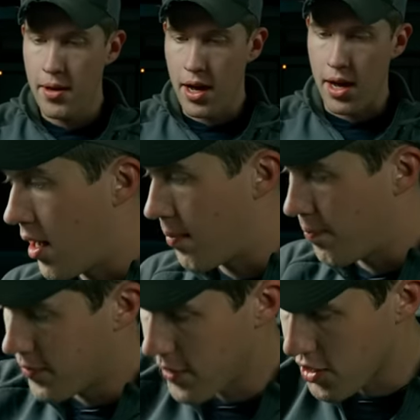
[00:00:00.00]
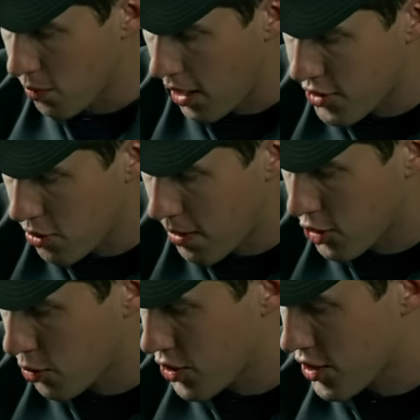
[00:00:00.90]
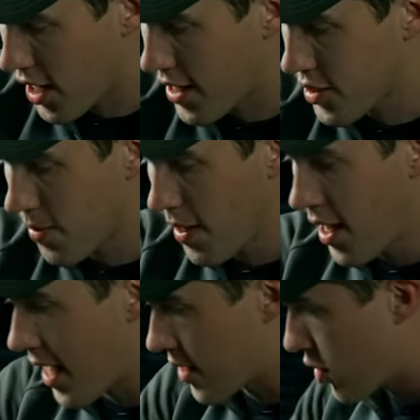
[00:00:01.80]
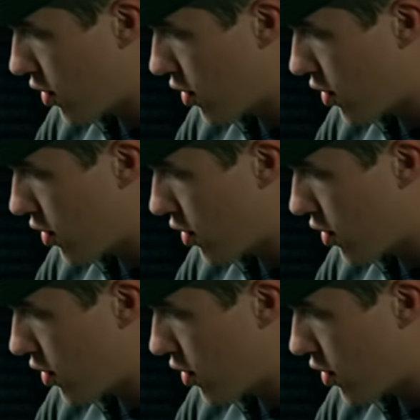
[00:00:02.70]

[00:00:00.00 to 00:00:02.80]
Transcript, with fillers: Um, doesn't weigh too much, which is nice. And it's